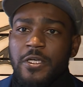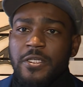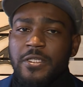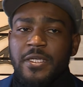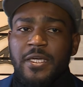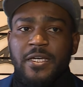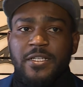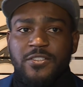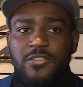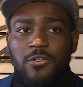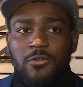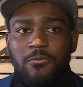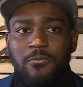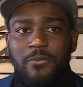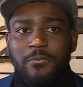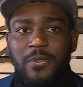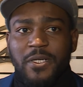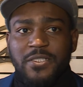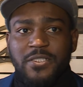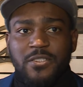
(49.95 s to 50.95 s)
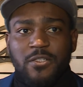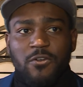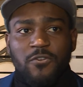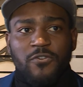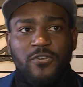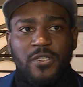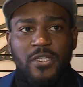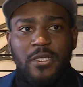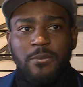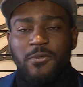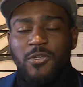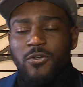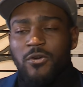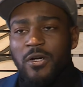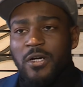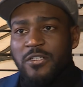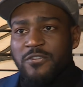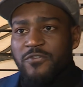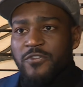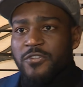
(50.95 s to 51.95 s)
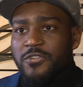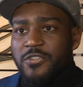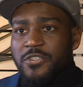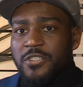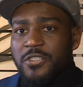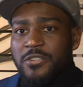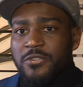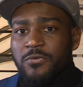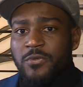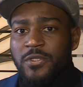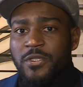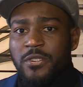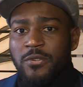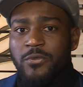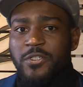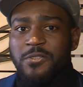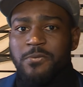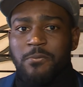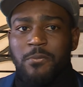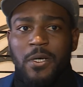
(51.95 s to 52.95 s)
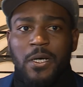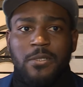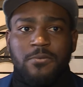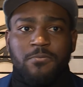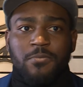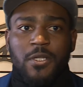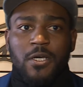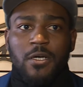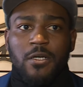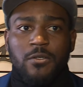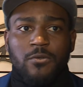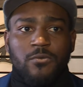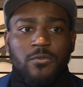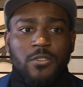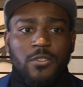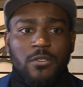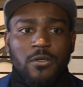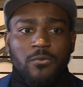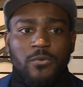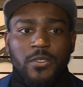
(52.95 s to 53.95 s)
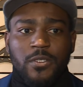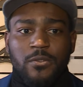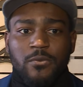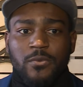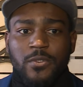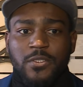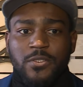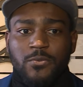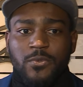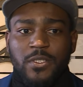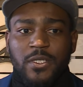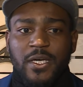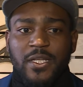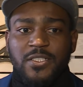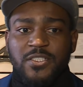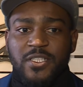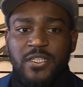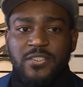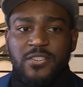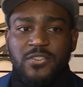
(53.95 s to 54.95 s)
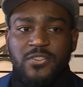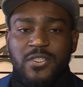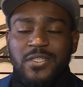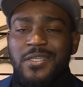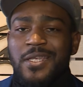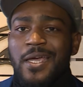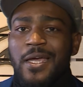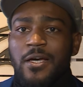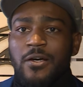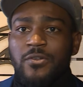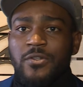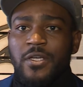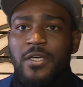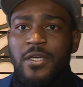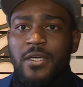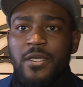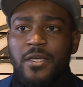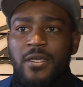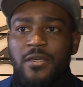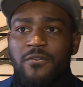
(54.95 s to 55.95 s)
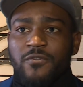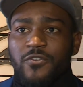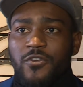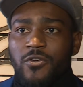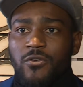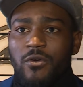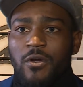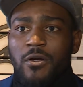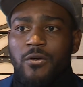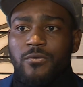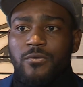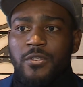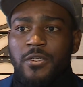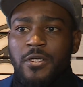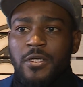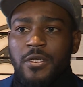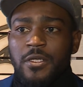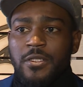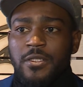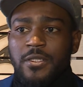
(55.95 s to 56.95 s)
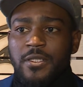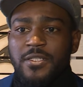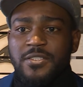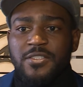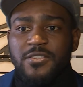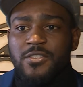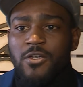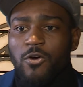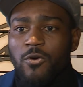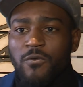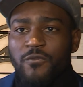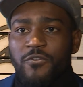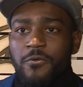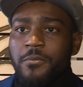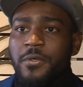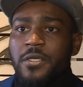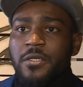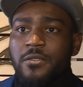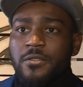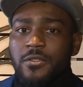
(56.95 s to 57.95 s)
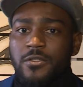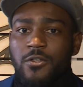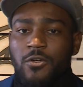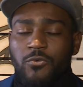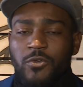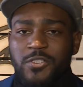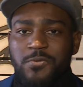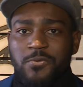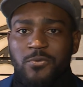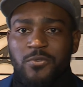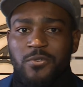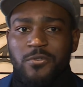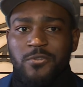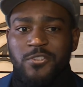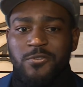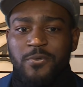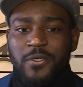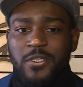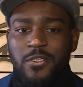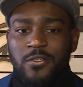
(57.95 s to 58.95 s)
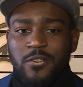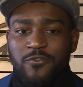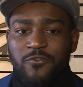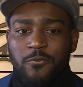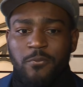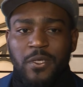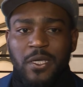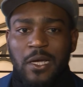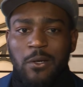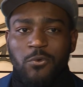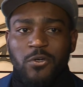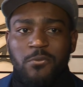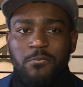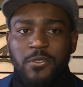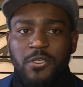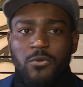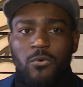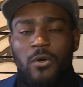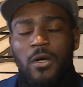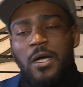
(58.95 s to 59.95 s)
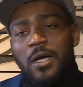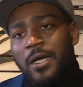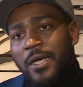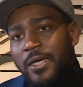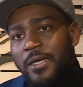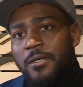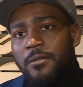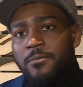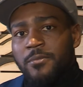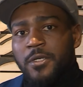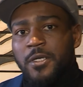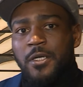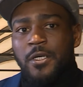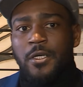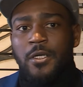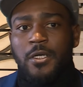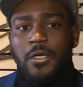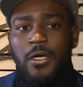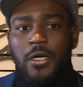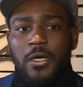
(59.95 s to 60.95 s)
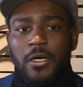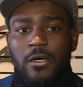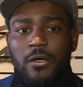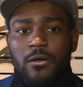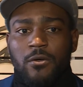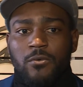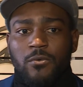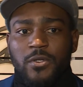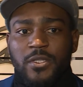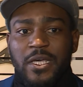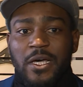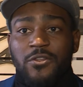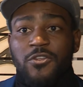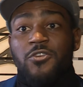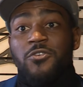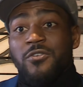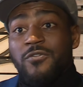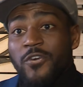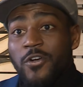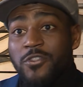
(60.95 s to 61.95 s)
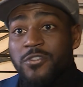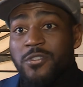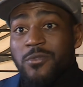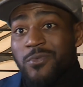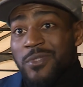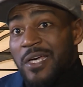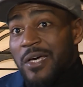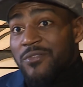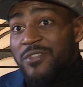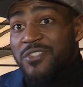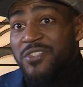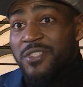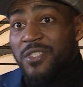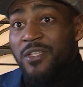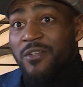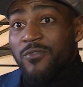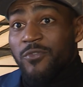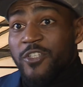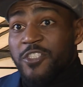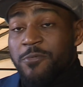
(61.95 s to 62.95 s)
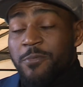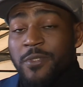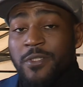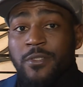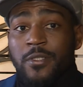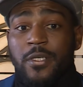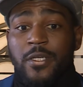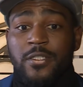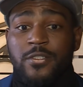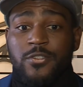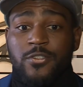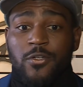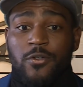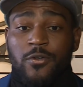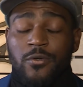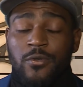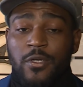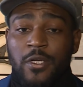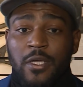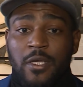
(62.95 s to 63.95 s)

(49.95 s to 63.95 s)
Yeah, so myself and Emmy Croxford, she's with the Richmond Moms blog, you know, we got a chance to sit down and figure out, this is home for me. You know, Richmond has been good for me. I wouldn't be where I am without the university, without the city of Richmond. And so